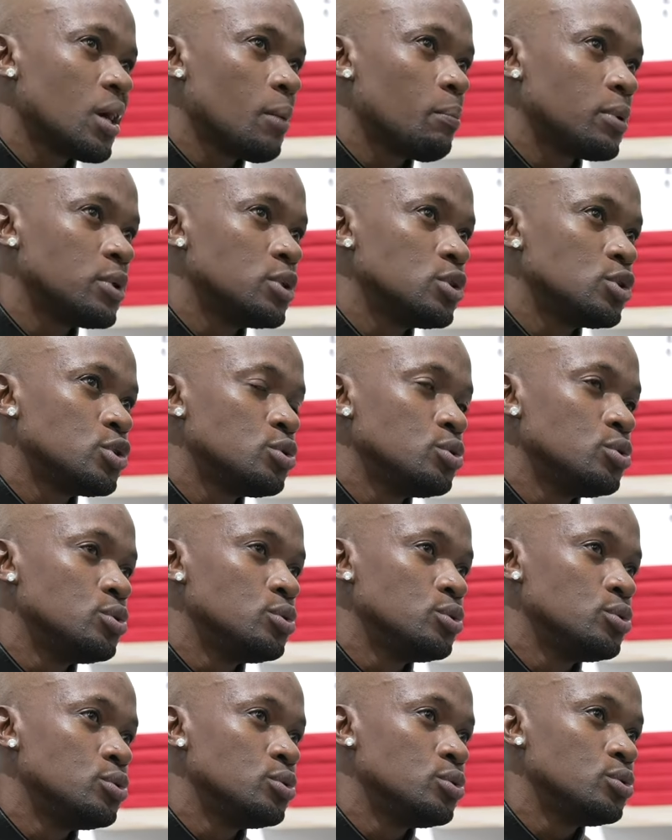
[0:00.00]
I'll tap into
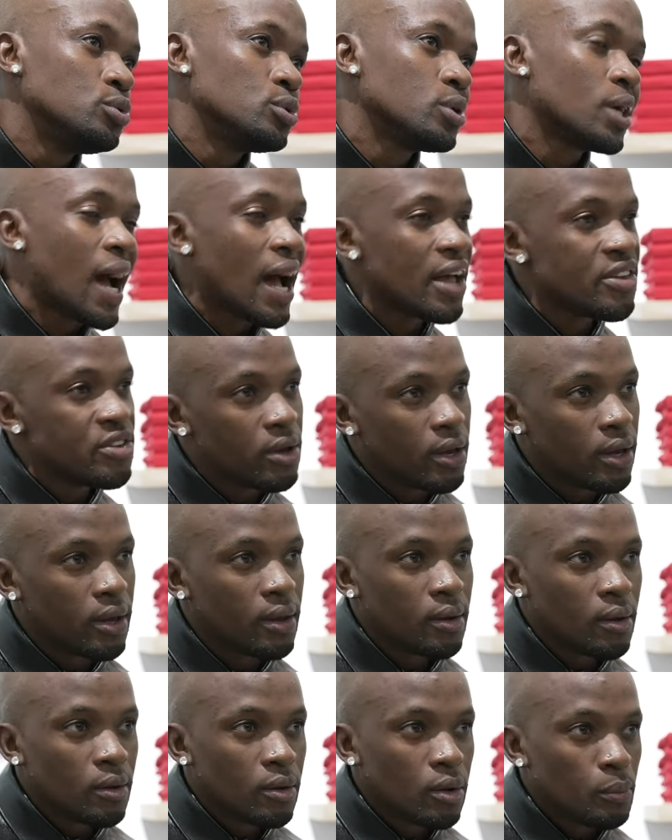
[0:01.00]

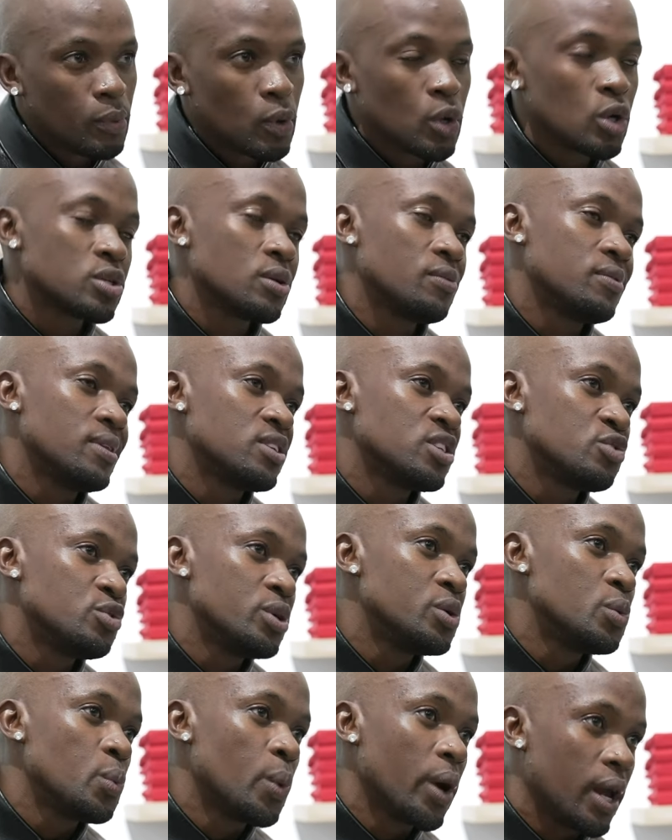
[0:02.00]
Kanye because of the
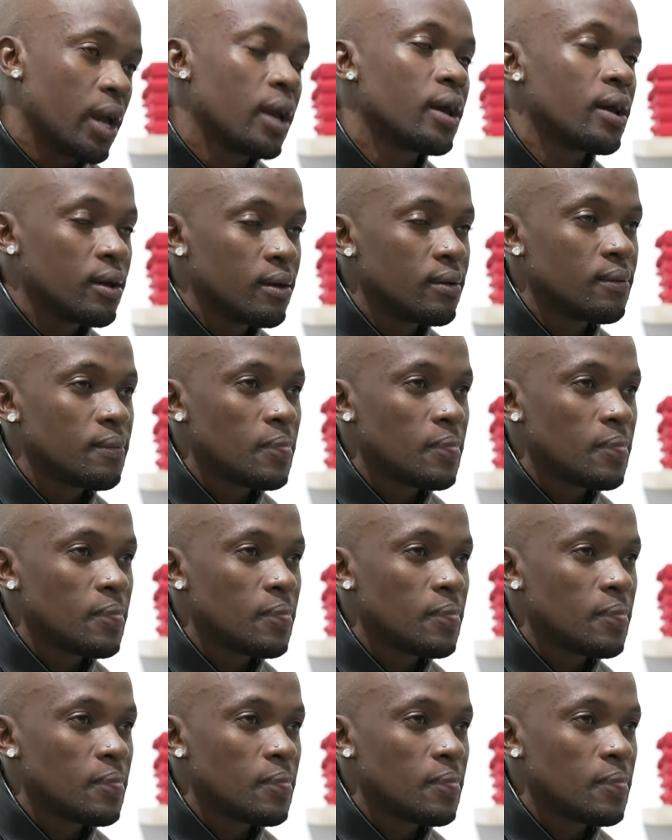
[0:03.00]
streetwear.